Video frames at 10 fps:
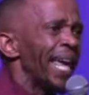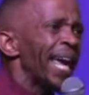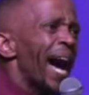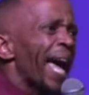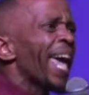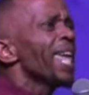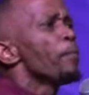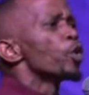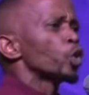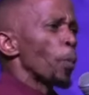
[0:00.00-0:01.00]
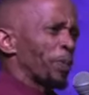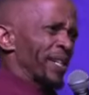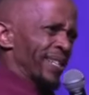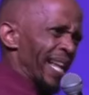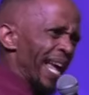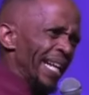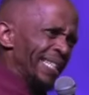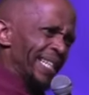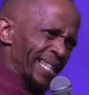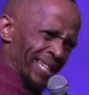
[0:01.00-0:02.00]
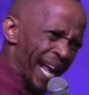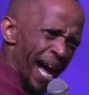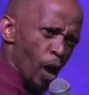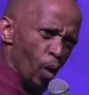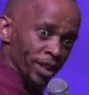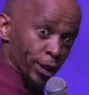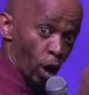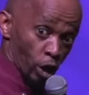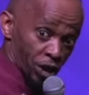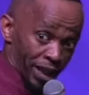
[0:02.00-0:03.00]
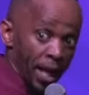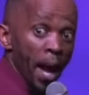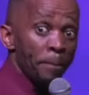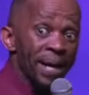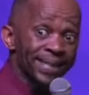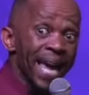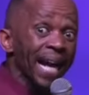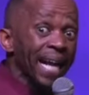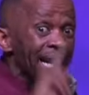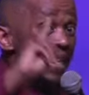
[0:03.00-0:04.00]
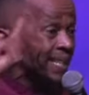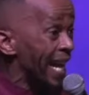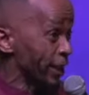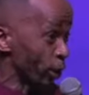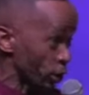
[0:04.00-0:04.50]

are able to present a sound doctrine, but their character is not